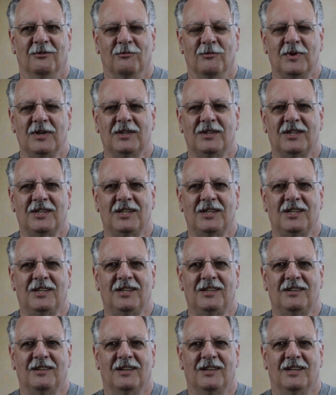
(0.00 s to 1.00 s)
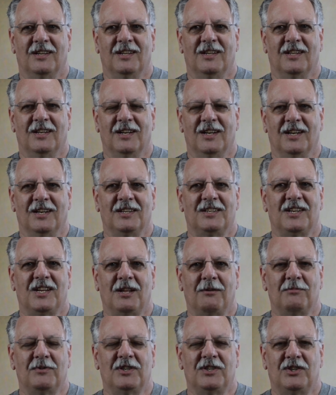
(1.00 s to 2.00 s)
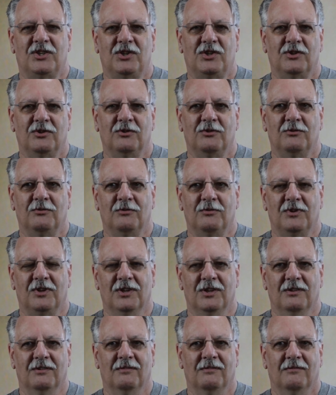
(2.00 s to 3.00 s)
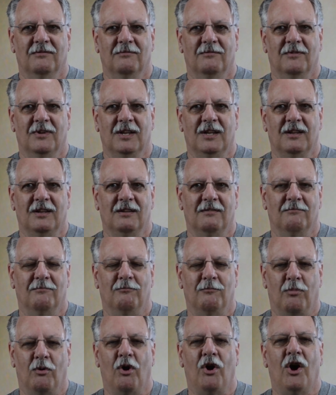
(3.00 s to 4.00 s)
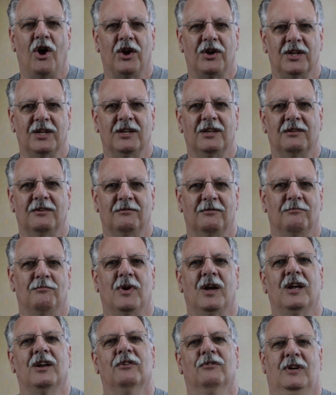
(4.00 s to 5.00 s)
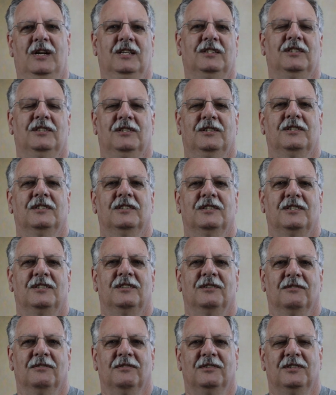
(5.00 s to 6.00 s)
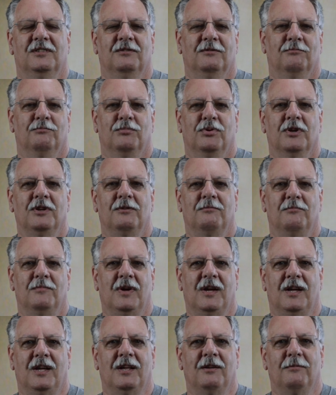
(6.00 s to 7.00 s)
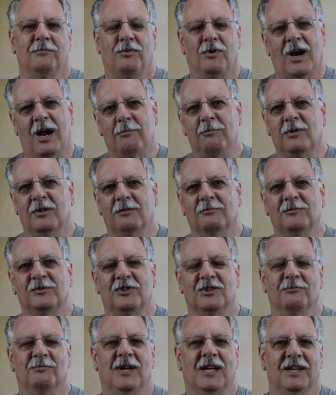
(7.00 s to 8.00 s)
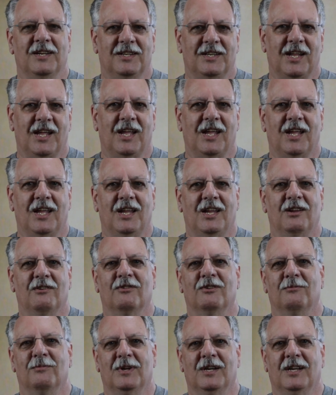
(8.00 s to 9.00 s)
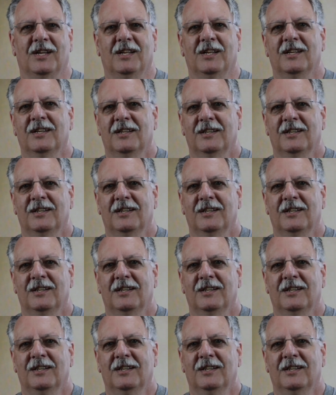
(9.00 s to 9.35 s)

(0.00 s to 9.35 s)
really an attempt to broaden my horizons, is to put my problems or my day or my